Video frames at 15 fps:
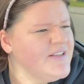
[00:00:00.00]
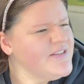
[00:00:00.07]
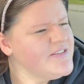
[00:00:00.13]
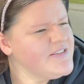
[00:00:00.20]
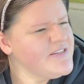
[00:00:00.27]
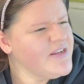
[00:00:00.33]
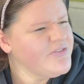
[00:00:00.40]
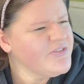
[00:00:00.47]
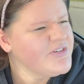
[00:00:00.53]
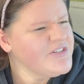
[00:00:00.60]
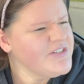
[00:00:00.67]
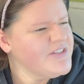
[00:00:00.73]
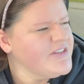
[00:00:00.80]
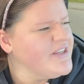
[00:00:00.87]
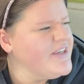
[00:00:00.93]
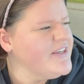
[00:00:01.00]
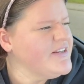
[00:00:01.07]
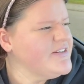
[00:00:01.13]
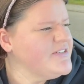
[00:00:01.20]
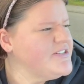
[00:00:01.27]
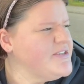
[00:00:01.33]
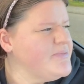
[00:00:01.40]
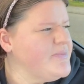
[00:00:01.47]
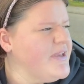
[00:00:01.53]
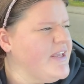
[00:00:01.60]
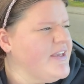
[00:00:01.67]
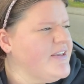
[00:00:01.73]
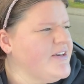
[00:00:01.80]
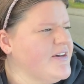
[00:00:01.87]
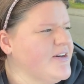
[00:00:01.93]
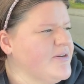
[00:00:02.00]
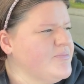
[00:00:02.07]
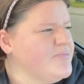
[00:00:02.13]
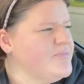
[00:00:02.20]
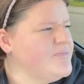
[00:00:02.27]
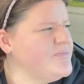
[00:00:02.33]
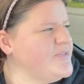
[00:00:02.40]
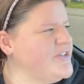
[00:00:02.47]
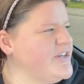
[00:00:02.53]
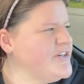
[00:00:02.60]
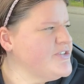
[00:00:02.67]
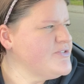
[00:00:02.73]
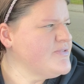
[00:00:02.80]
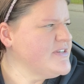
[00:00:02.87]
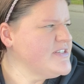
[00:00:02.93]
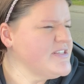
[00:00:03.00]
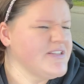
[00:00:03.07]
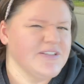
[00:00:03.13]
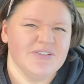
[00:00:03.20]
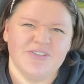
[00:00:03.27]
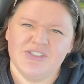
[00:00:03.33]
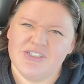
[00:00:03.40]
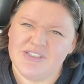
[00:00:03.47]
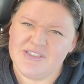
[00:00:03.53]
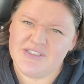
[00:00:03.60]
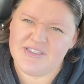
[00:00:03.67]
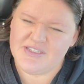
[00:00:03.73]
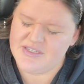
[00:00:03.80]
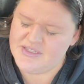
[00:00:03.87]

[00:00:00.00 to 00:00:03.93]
It's never too late to make um, New Year's resolutions.